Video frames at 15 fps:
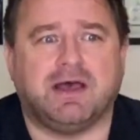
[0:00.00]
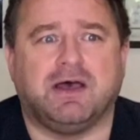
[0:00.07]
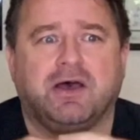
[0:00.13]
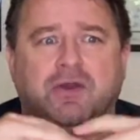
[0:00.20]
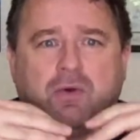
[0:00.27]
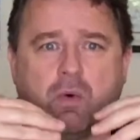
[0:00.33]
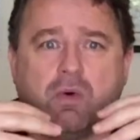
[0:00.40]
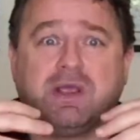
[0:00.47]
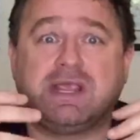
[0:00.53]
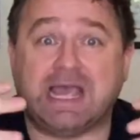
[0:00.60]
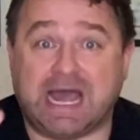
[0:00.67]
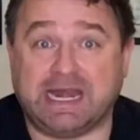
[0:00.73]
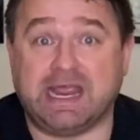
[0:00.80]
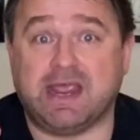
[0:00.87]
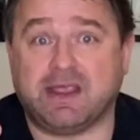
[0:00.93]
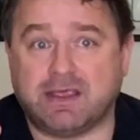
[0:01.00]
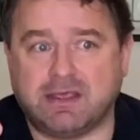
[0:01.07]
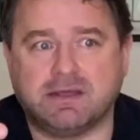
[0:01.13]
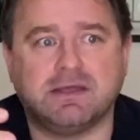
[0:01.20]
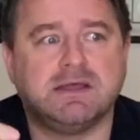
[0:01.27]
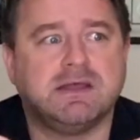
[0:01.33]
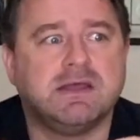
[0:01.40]
an organic,
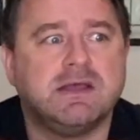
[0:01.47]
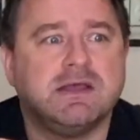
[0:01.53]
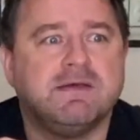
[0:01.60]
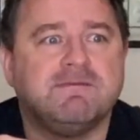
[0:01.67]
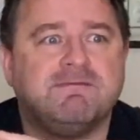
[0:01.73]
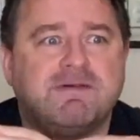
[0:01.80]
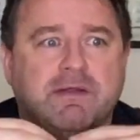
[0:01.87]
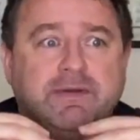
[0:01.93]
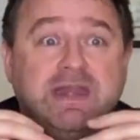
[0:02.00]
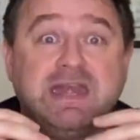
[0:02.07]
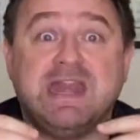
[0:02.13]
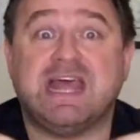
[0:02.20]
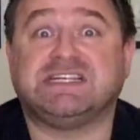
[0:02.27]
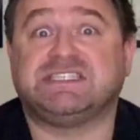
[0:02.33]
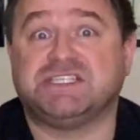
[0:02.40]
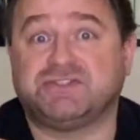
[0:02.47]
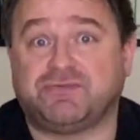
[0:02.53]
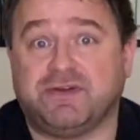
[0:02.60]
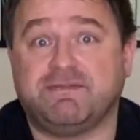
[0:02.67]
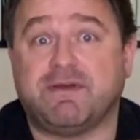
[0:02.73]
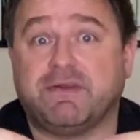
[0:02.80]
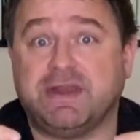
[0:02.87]
very
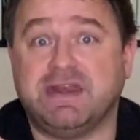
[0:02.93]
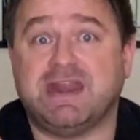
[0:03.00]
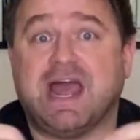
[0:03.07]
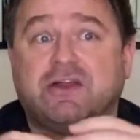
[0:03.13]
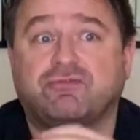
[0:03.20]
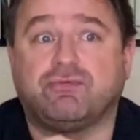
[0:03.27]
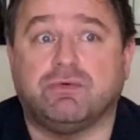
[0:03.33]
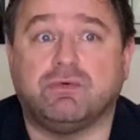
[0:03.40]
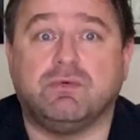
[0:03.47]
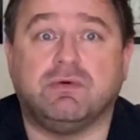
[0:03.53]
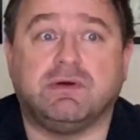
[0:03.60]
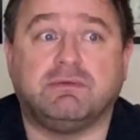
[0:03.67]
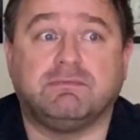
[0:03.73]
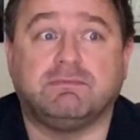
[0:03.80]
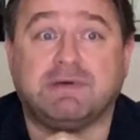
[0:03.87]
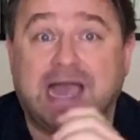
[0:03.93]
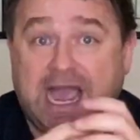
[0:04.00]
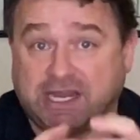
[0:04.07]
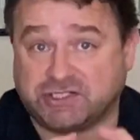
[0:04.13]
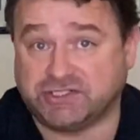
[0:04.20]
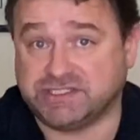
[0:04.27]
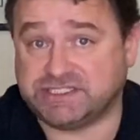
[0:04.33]
necessary, very natural
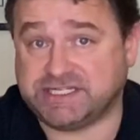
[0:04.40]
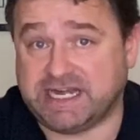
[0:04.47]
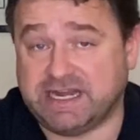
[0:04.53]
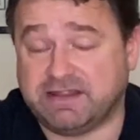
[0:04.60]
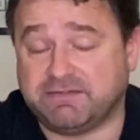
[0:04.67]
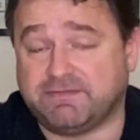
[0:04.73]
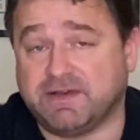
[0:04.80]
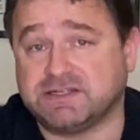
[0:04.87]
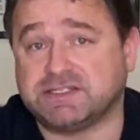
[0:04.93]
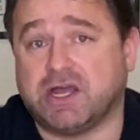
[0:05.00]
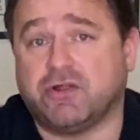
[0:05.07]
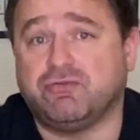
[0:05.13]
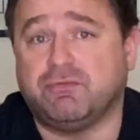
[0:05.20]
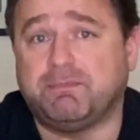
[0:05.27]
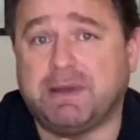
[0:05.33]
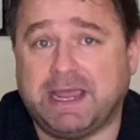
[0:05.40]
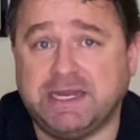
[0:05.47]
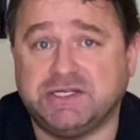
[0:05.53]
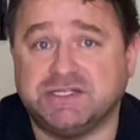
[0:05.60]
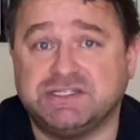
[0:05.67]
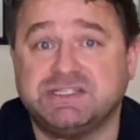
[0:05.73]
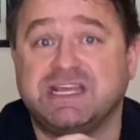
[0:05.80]
action scene in the first 100
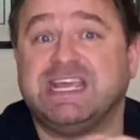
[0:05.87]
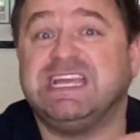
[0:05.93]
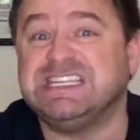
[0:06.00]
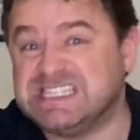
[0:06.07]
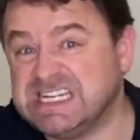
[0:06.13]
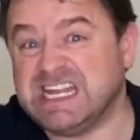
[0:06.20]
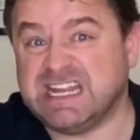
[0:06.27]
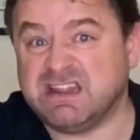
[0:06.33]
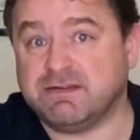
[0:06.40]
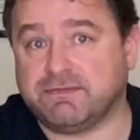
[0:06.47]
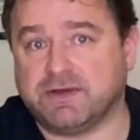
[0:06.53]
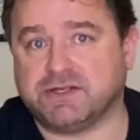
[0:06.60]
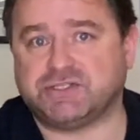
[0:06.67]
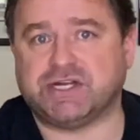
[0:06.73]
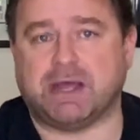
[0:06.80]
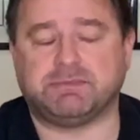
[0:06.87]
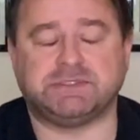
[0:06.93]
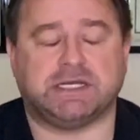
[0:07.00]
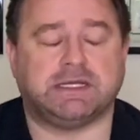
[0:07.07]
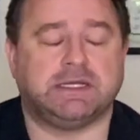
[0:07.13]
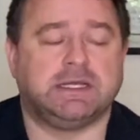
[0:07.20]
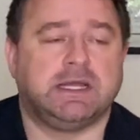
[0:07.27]
pages that isn't in the first chapter.
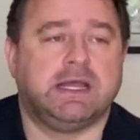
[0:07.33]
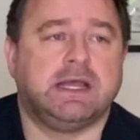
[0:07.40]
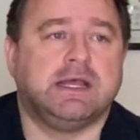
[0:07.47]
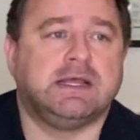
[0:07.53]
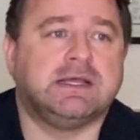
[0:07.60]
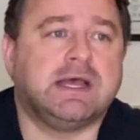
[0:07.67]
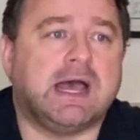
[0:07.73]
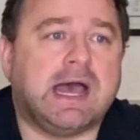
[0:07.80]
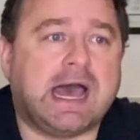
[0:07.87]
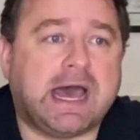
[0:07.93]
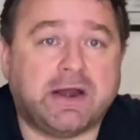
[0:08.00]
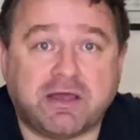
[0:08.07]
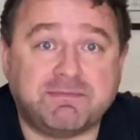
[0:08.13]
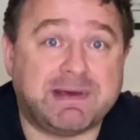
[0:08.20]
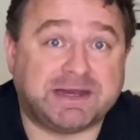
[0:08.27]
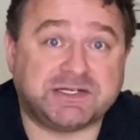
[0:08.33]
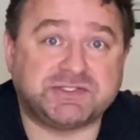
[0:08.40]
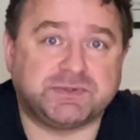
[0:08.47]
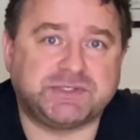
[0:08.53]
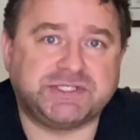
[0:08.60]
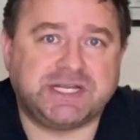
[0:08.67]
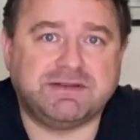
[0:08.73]
And I've managed
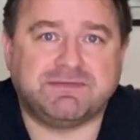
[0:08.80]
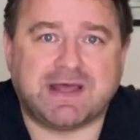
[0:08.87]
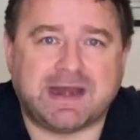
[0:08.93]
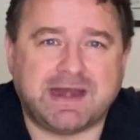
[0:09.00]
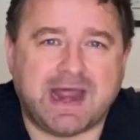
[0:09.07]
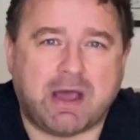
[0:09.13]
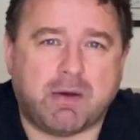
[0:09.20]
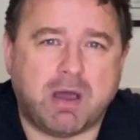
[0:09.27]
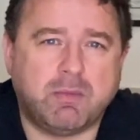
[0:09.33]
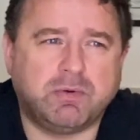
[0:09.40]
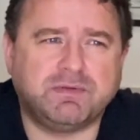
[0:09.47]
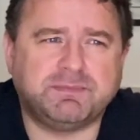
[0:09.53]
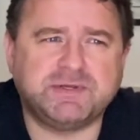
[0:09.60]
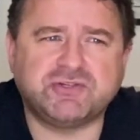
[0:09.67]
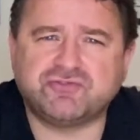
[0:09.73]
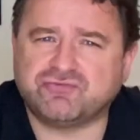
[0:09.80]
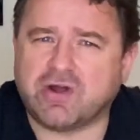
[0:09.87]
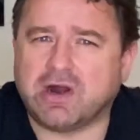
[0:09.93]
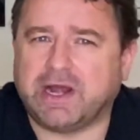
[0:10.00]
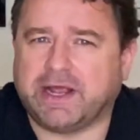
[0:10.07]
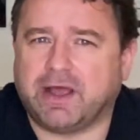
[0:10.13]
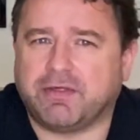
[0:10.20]
to achieve that now. I would have been
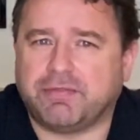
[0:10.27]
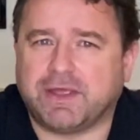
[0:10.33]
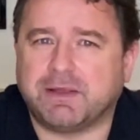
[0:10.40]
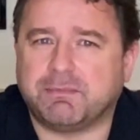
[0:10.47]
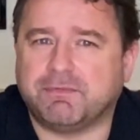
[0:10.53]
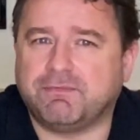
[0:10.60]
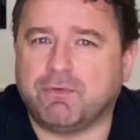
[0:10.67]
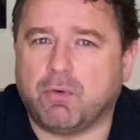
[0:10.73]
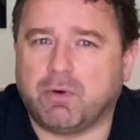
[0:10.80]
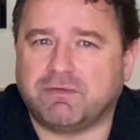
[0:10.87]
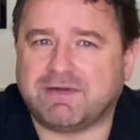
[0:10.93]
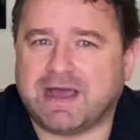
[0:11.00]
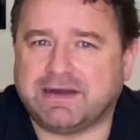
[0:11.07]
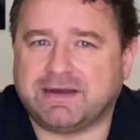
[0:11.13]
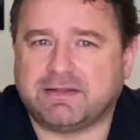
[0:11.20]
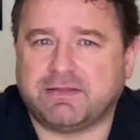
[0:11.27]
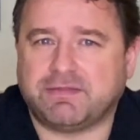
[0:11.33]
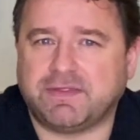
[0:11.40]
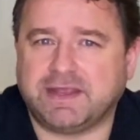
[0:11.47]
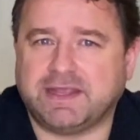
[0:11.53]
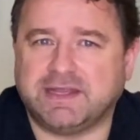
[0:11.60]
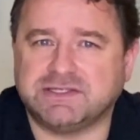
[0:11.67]
struggling, I think, before if I hadn't had the
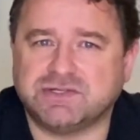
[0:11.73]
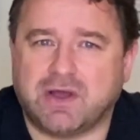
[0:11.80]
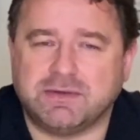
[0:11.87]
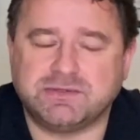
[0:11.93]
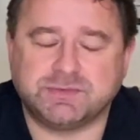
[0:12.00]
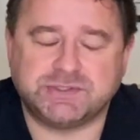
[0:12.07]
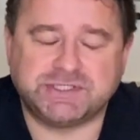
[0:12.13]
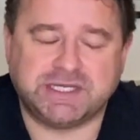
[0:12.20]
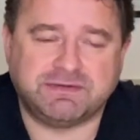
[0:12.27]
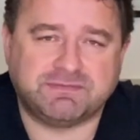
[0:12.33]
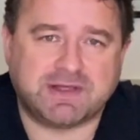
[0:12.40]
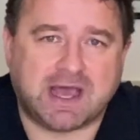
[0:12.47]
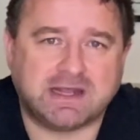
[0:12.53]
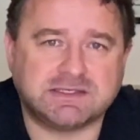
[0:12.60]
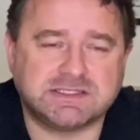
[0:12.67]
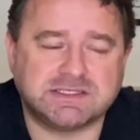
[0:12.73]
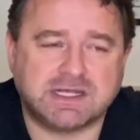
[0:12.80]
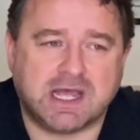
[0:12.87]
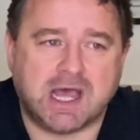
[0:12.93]
thinking time to achieve that